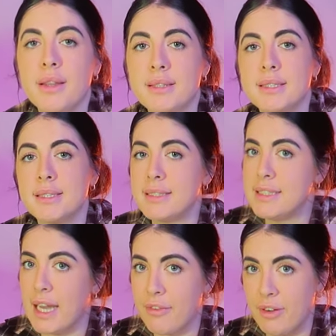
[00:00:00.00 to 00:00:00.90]
This is
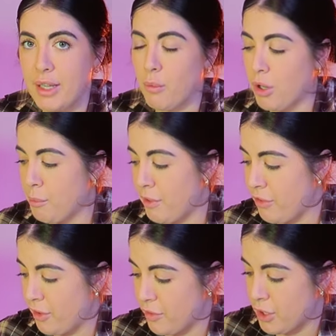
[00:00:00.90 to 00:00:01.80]
definitely one of my
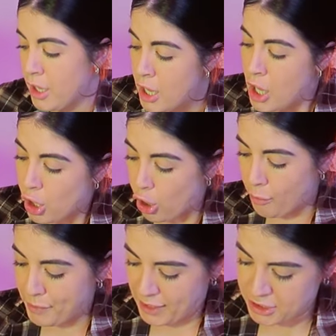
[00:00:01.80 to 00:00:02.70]
favorite
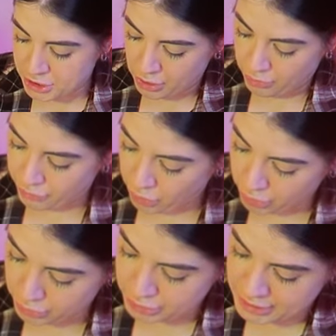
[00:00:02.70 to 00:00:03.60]
combination of
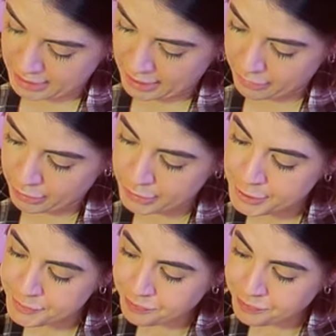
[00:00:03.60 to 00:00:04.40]
colors together